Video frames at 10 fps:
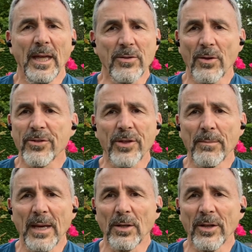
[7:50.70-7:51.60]
He's also
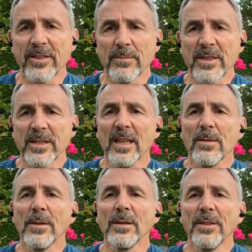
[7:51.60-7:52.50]
made lots of mistakes,
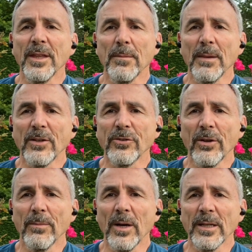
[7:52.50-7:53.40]
but the thing about
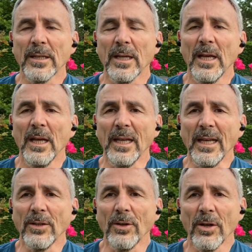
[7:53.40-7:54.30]
Joe Biden,
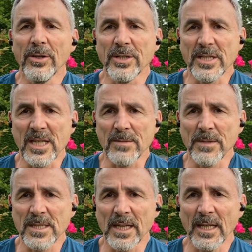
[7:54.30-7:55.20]
he acknowledges his
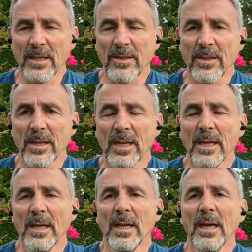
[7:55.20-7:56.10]
mistakes.
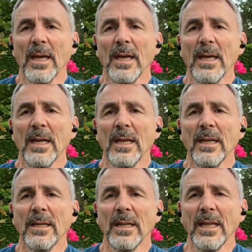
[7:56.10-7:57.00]

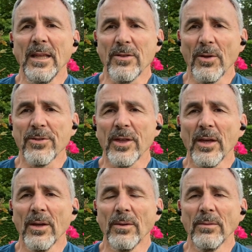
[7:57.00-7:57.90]
And he's
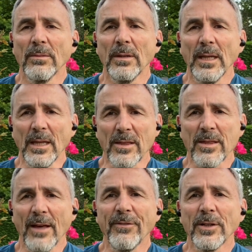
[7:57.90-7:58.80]

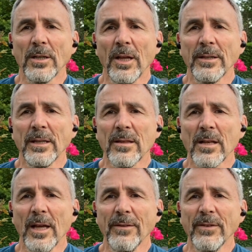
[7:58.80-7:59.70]
suffered a lot in his
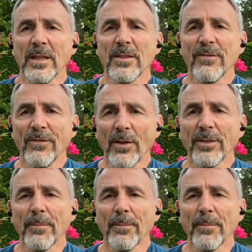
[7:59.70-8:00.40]
life. He's felt